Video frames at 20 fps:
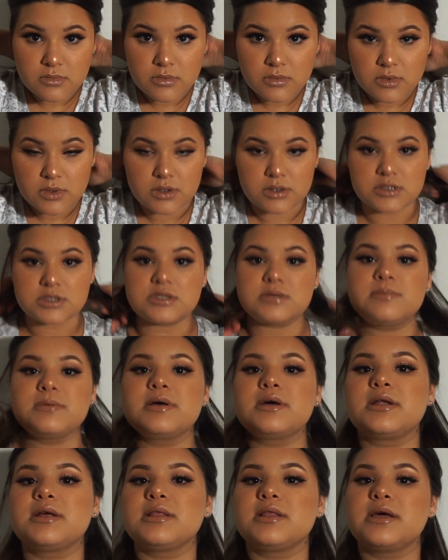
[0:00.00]
I'm gonna
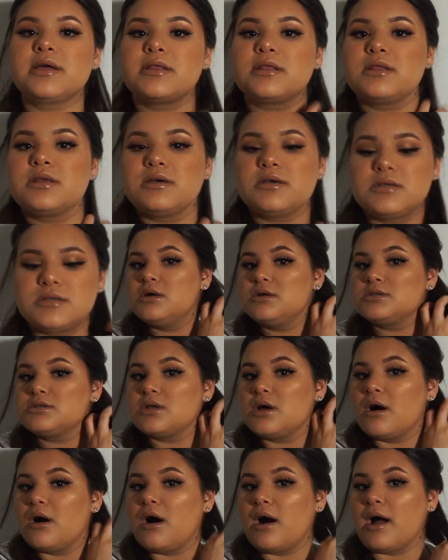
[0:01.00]
split it like this.
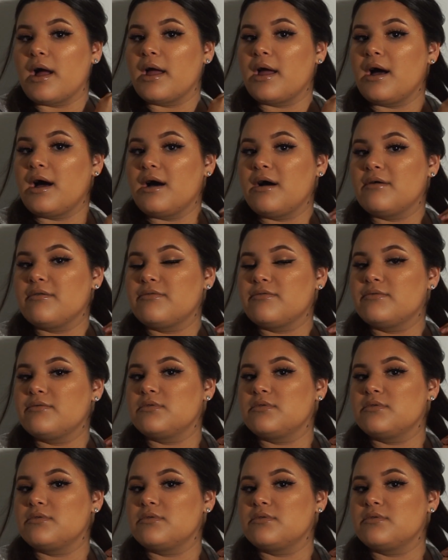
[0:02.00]
So I have